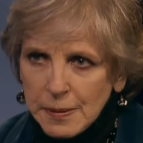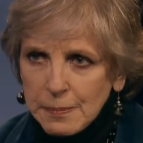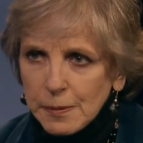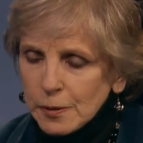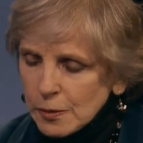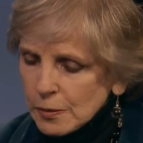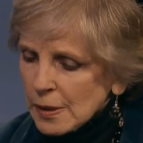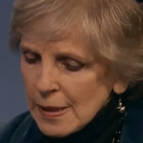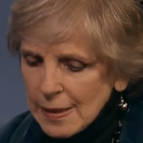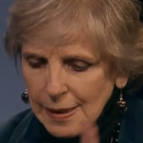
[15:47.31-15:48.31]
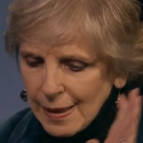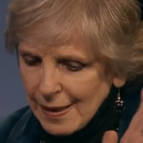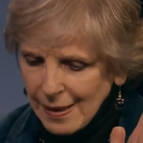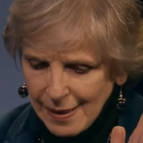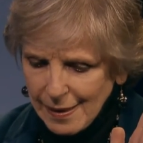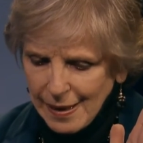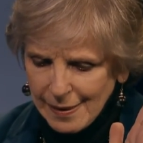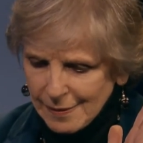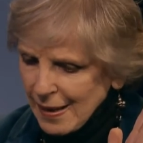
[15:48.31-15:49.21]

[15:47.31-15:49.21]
People who, uh, I,